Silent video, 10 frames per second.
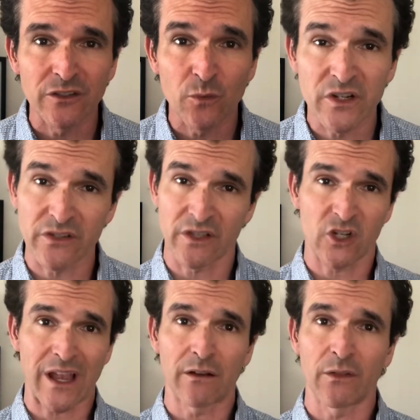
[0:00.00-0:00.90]
which is the
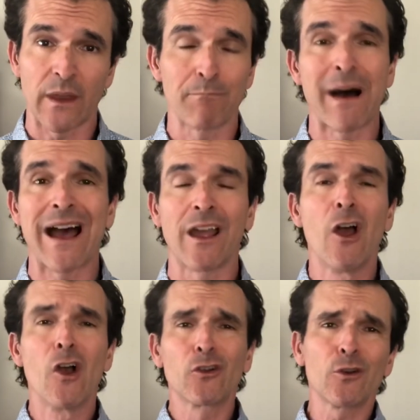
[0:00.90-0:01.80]
channel that my
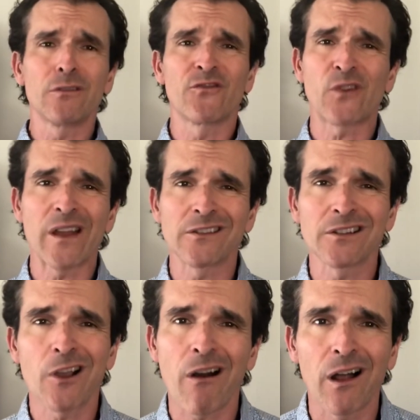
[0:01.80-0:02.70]
good friend
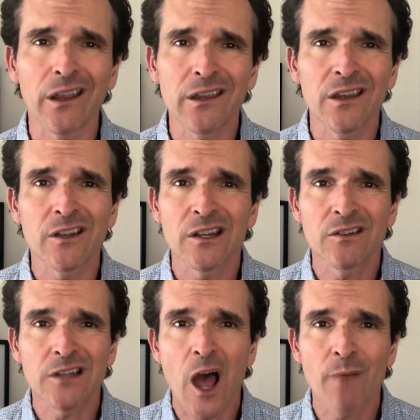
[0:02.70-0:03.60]
and colleague and
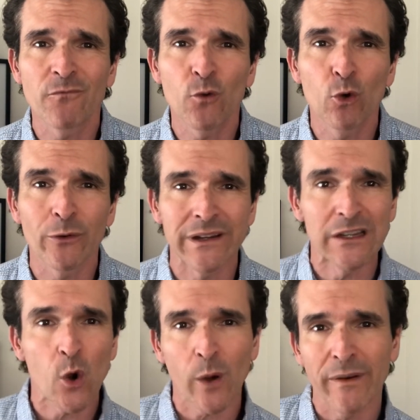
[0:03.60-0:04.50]
tomfoolery
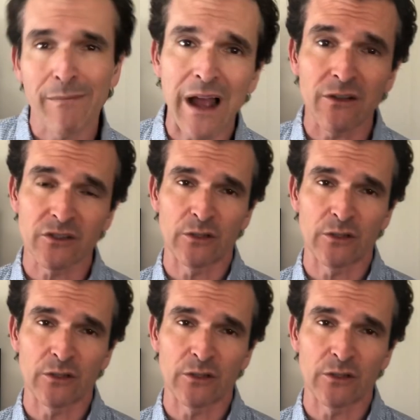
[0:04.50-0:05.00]
Corbin Miles do